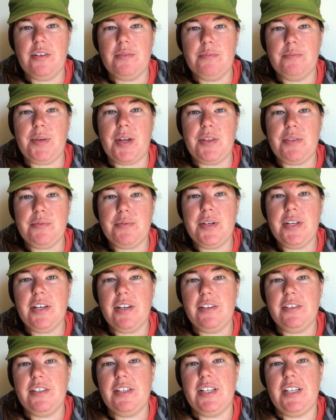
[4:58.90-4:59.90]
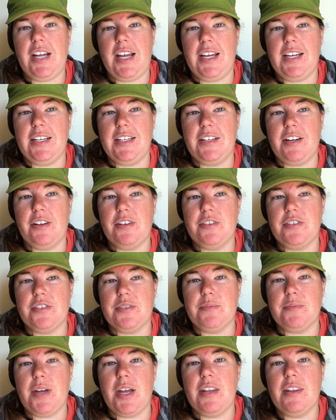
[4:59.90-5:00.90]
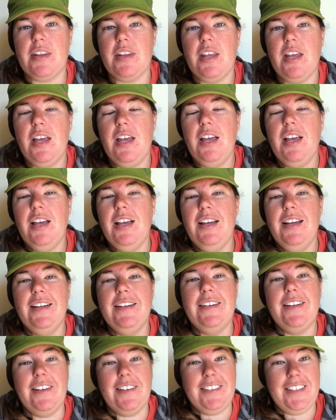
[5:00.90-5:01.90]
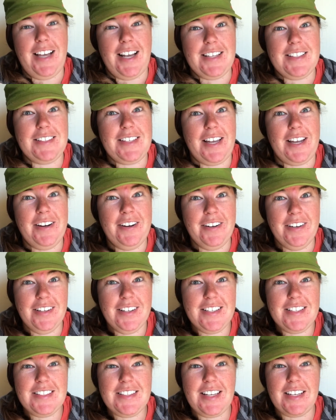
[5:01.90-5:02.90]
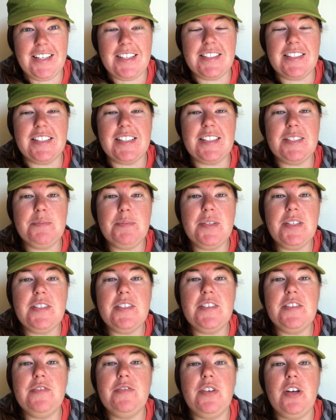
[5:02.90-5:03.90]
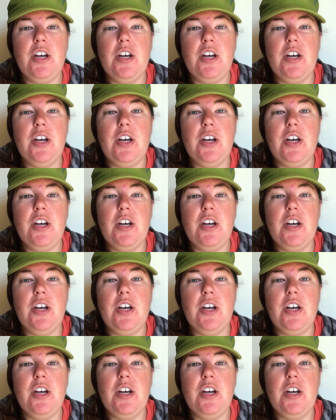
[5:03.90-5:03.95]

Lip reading: about $380 a month. Now, yes, I realize that is expensive,